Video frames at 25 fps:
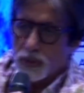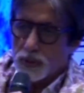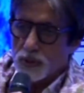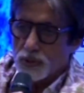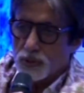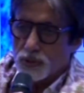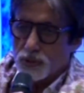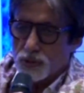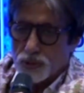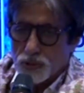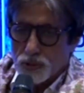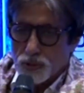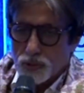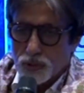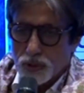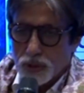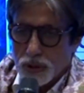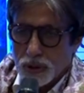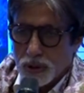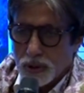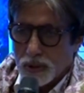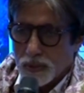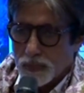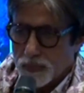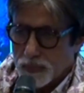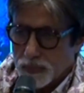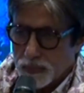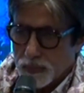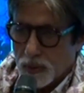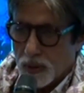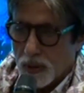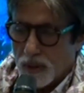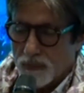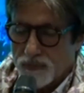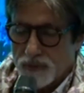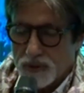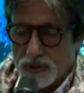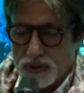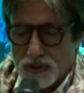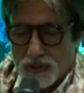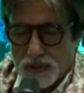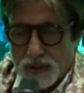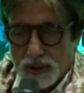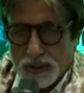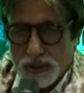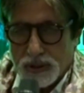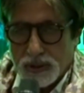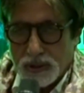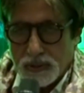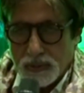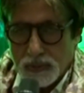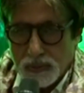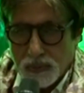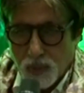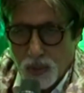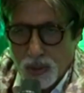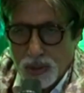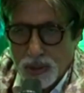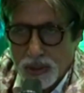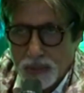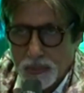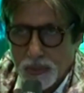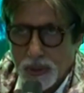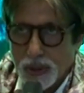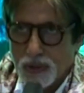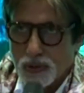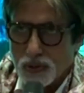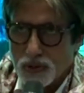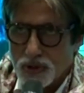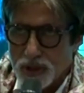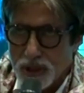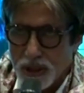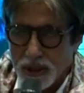you know, through the obvious question wanting me to